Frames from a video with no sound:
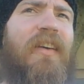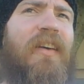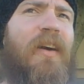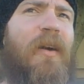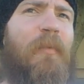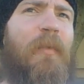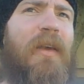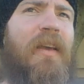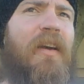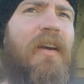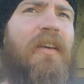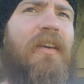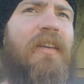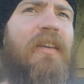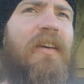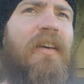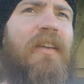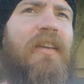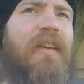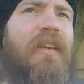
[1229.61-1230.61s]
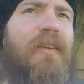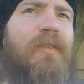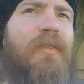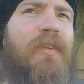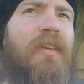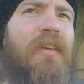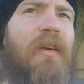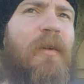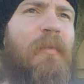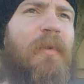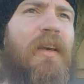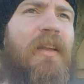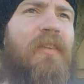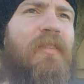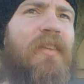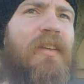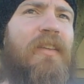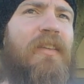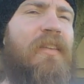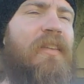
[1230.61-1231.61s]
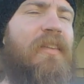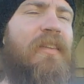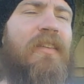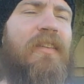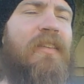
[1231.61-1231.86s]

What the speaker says: I mean, I'm not even.